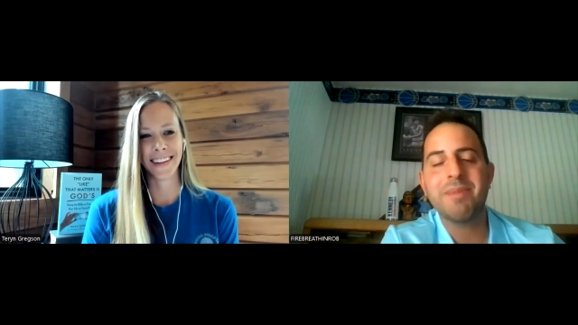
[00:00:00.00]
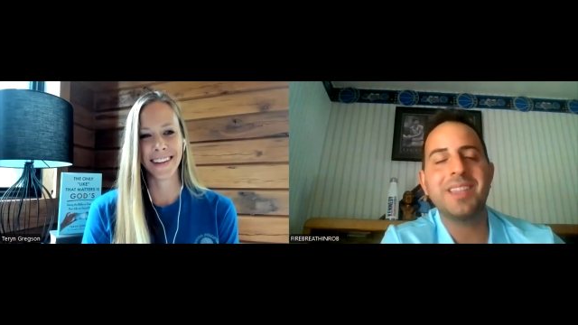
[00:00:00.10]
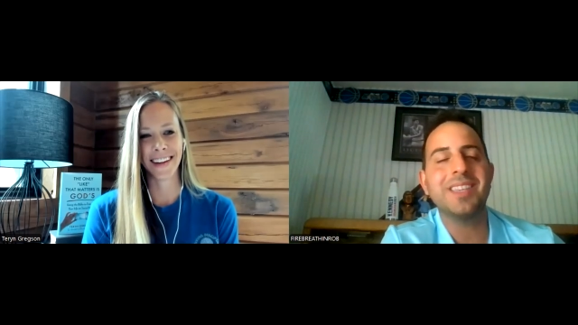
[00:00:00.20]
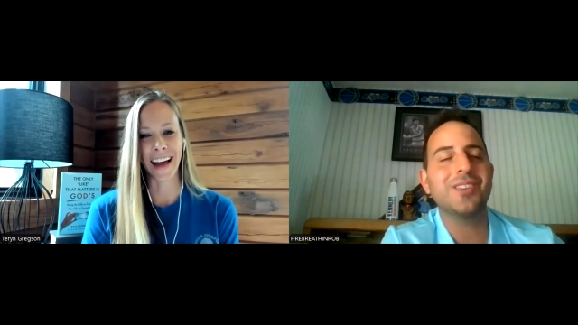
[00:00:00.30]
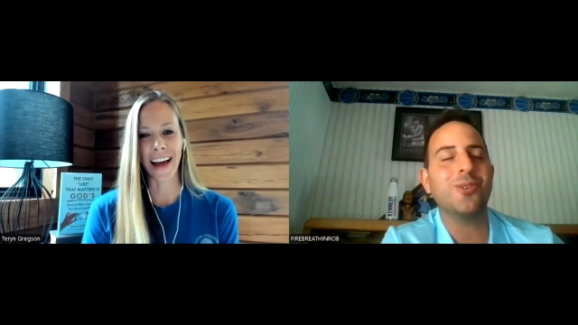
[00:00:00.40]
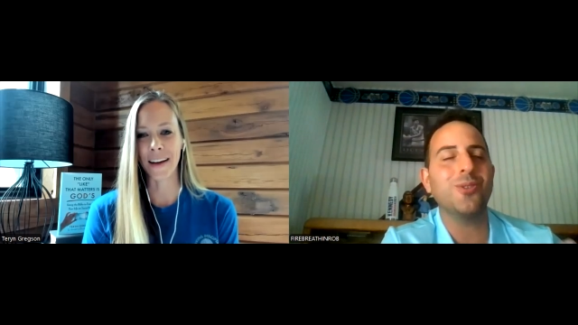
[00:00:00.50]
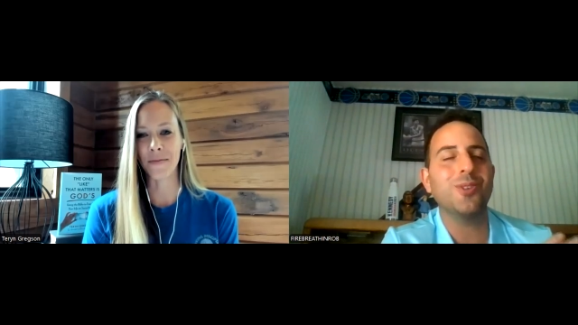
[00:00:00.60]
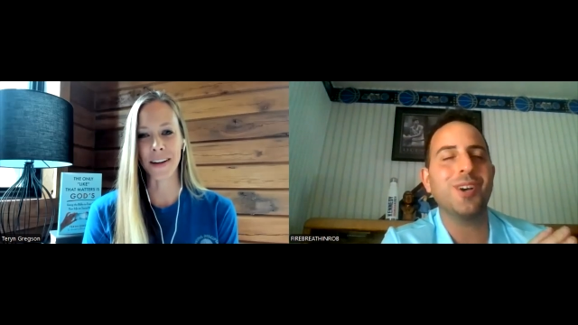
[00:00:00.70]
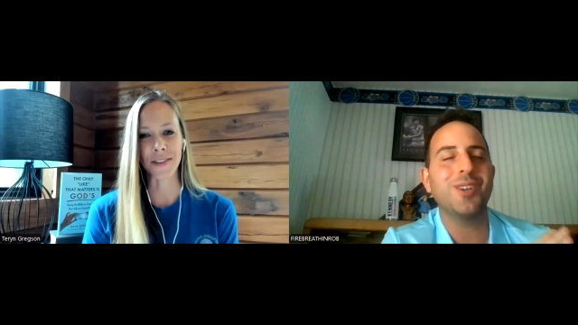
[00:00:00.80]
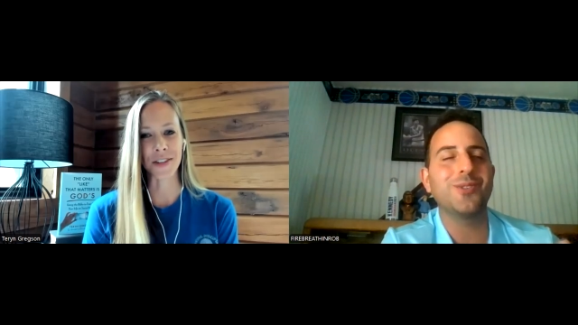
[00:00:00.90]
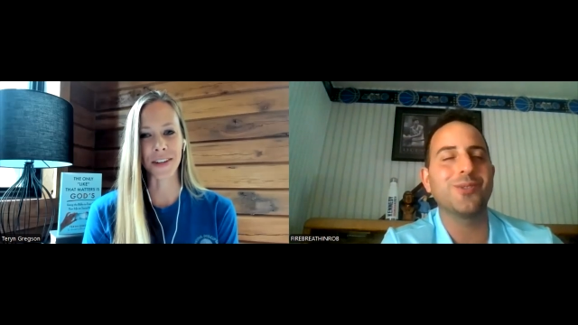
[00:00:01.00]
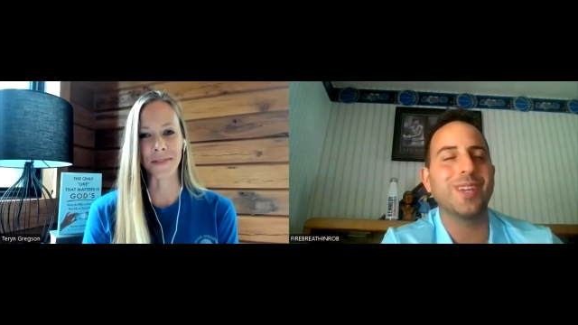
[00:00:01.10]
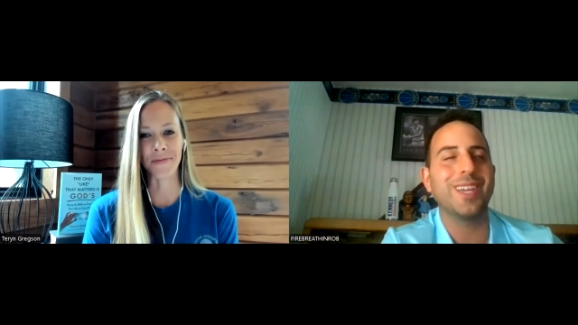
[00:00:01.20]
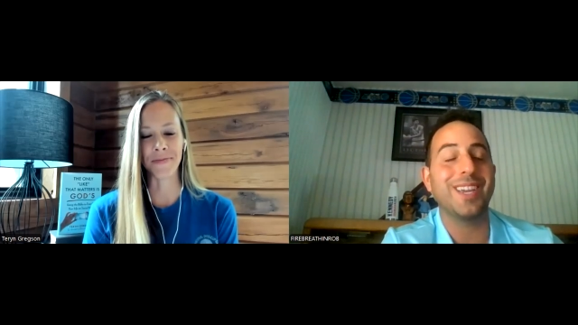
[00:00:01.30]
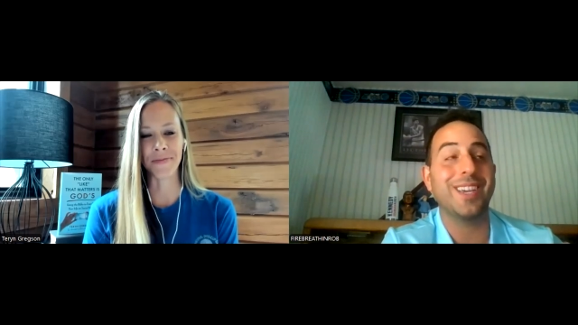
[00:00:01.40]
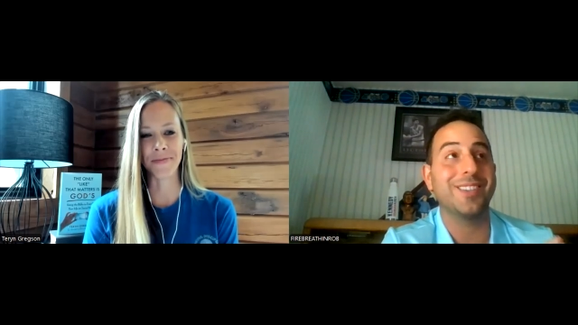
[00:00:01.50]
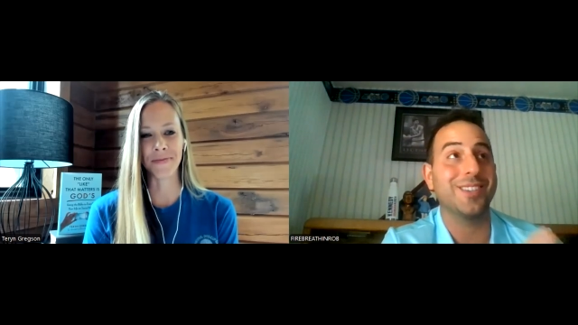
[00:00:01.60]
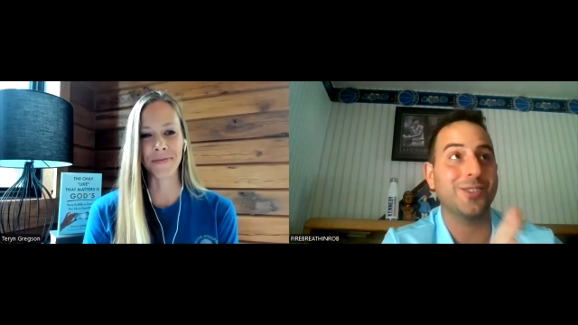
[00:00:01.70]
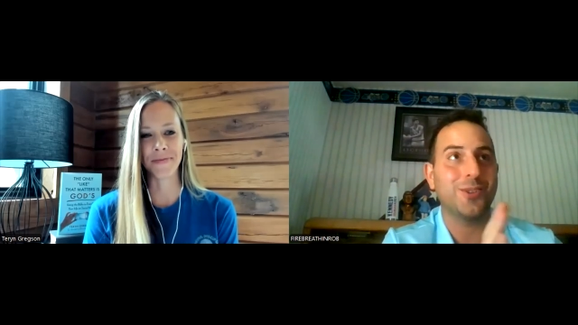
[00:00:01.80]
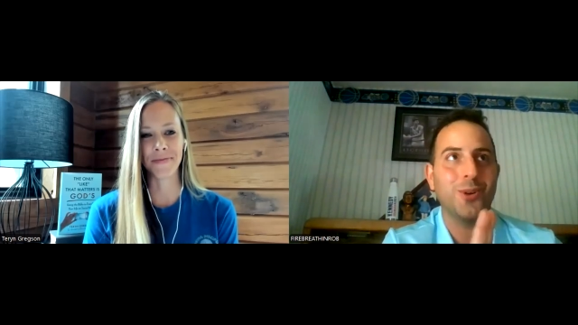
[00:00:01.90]
Speaker 1: I mean, this whole country
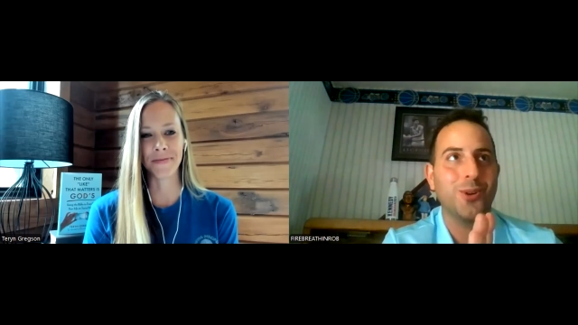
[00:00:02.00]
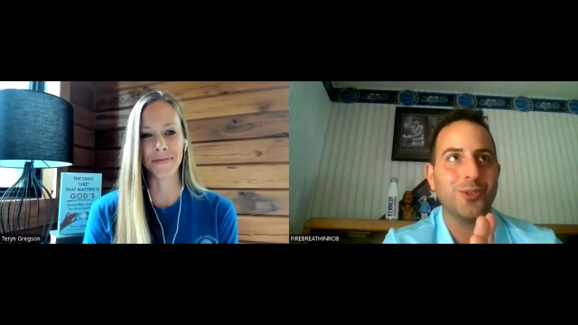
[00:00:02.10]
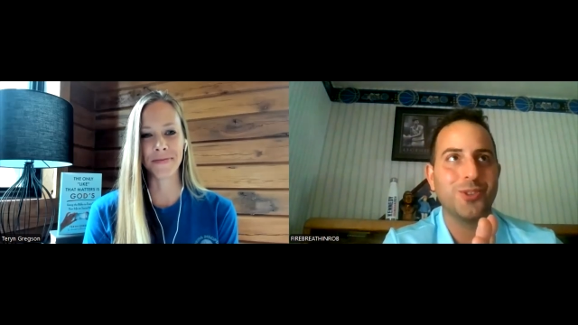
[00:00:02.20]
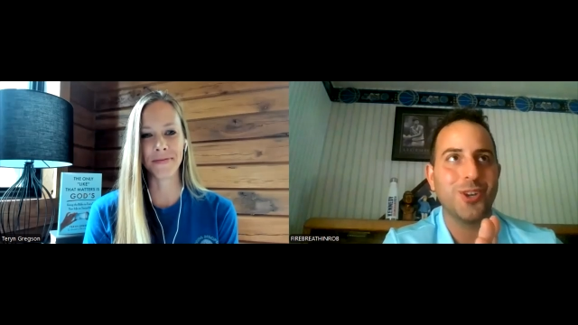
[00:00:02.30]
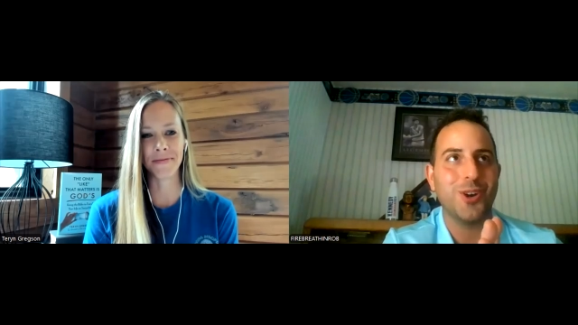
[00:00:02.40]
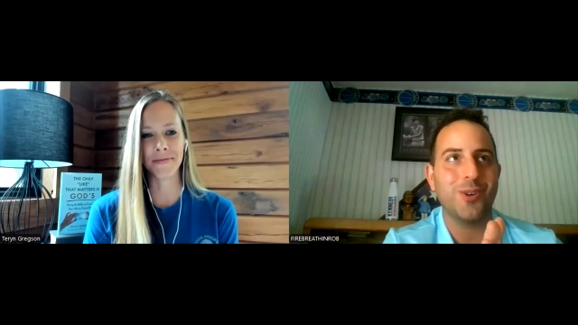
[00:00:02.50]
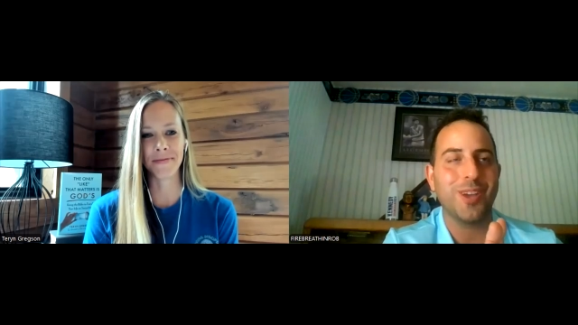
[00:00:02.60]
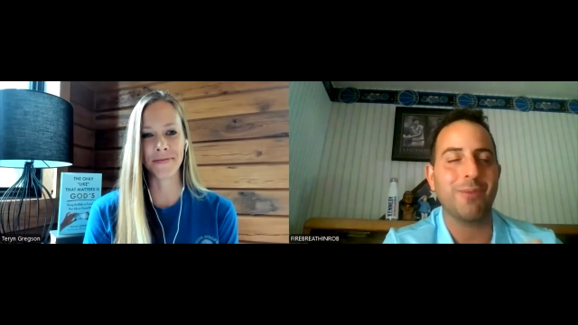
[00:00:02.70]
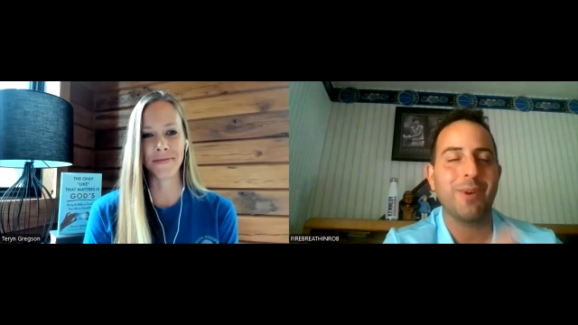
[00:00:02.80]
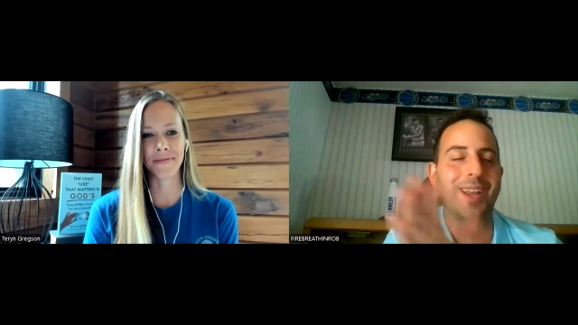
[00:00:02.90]
is a total joke.